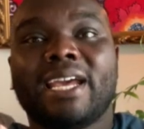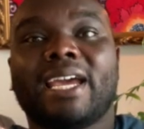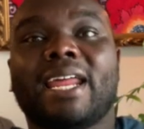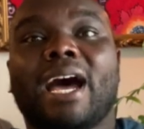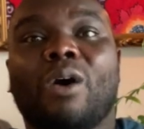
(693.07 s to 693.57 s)

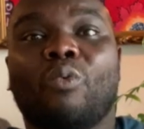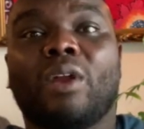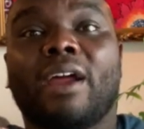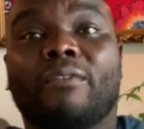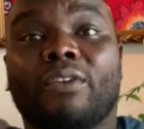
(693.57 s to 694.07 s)
and how
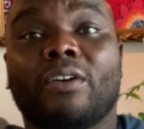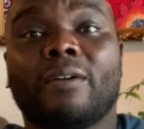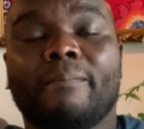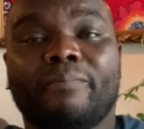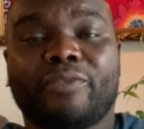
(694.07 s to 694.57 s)

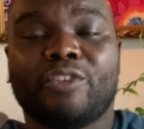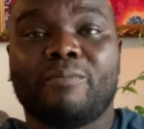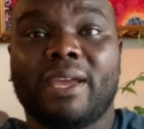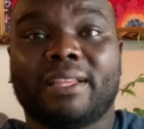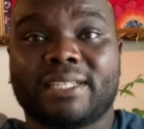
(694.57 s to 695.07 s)
whenever you
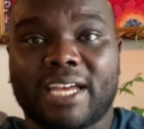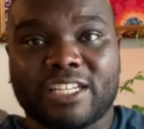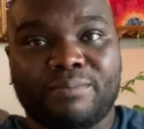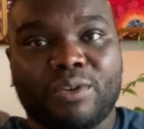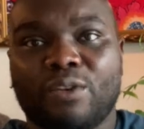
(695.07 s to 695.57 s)
make this
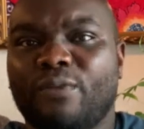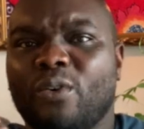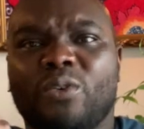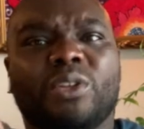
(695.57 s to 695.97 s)
house beautiful,